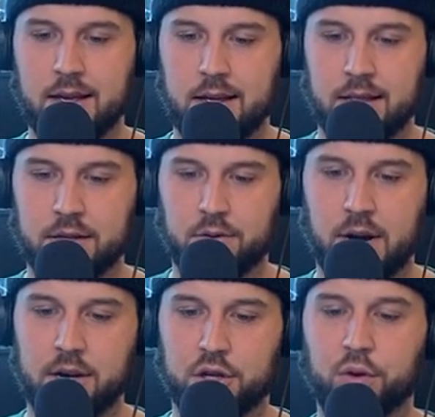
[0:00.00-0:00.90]
That's
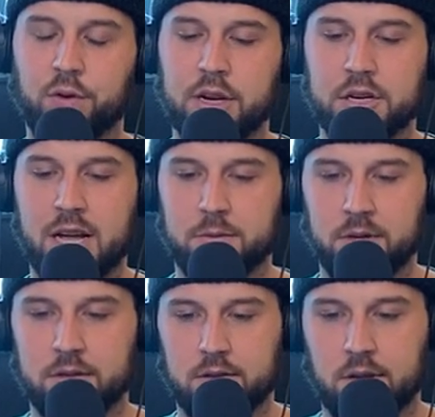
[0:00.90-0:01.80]
right, 2 free
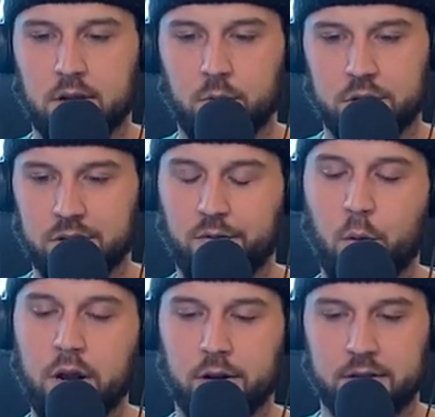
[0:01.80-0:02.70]
attachments, which is a
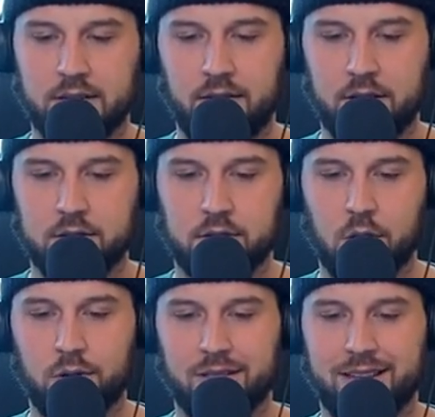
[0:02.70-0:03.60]
$40 savings.
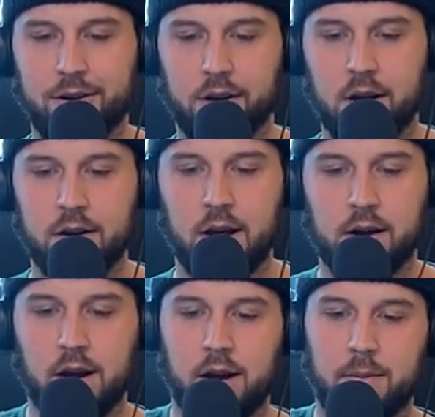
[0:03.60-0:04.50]
Go to
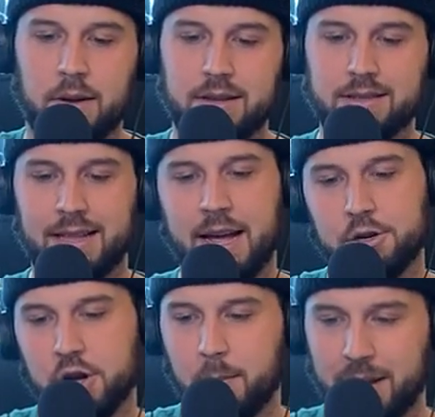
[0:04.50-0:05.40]

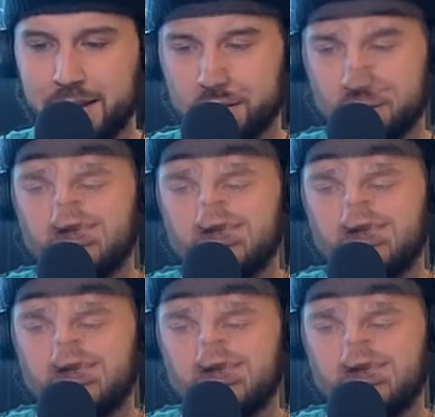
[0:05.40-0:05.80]
theragun.com/opinions.